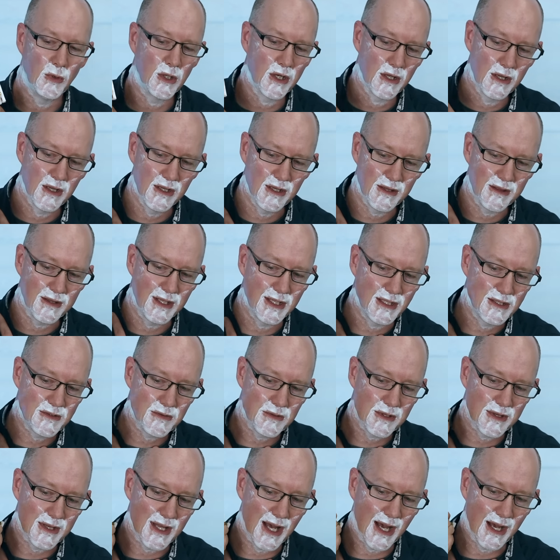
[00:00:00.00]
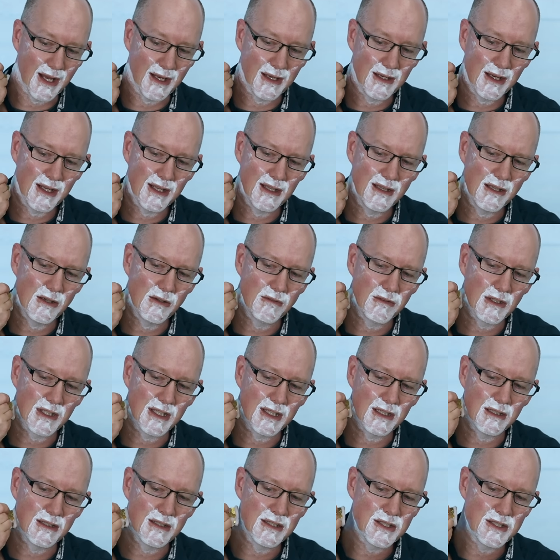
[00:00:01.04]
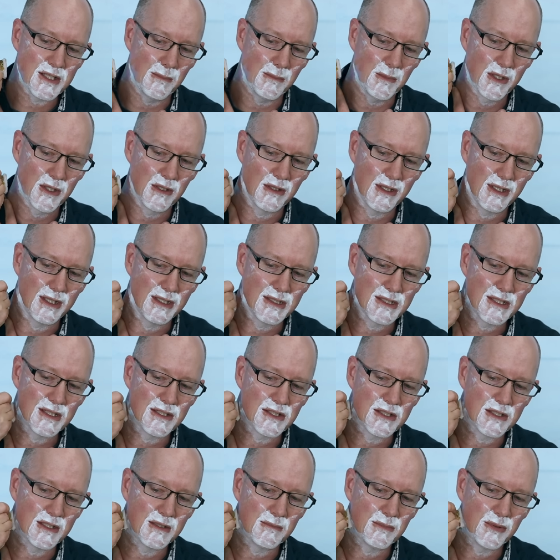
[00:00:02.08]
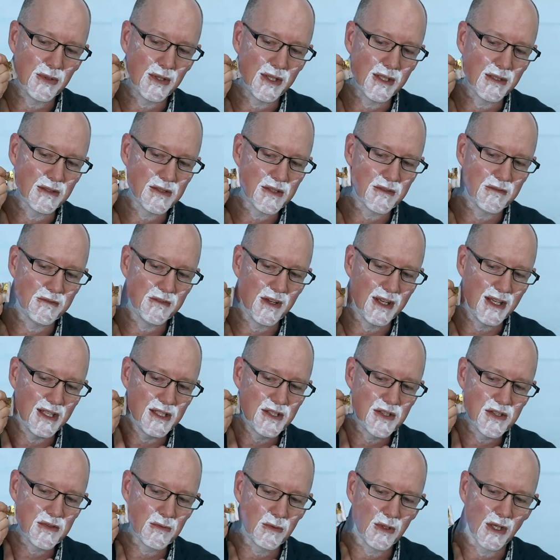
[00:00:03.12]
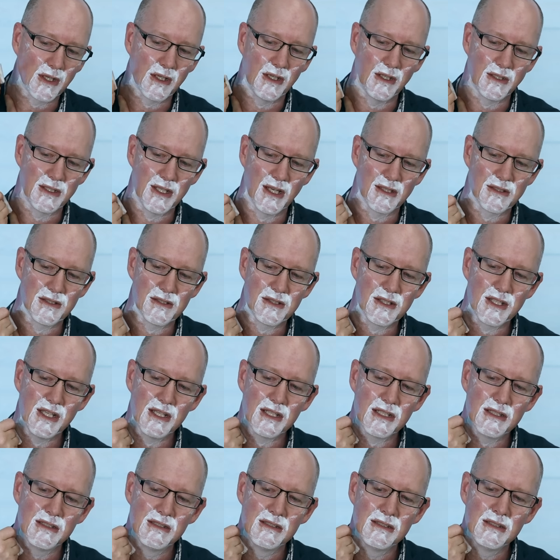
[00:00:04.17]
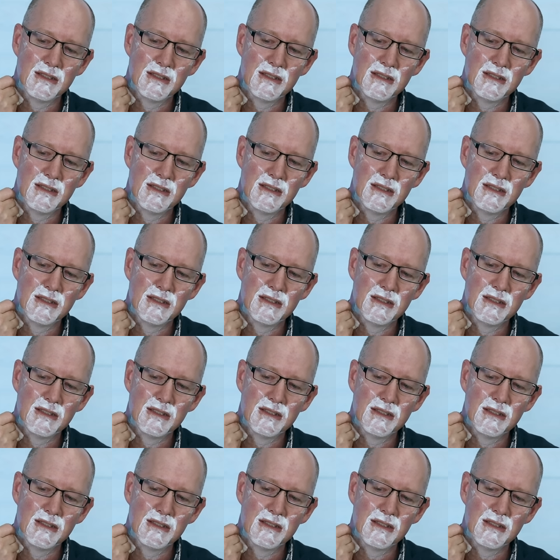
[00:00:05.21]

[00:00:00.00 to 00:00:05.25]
one of the things with that and the Overlander to some degree is there's a pronounced face where it contacts the skin.